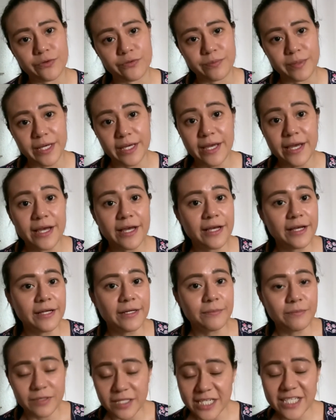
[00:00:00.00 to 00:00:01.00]
me,
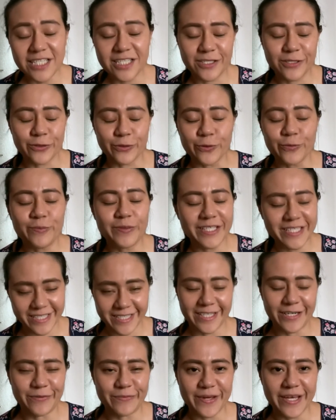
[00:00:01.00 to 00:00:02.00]
please
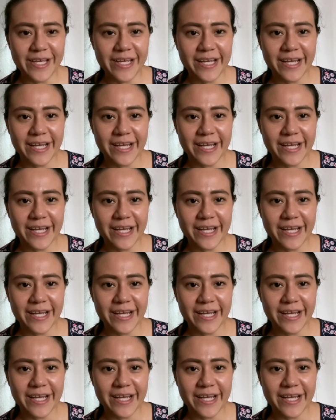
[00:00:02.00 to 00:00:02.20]
tell me.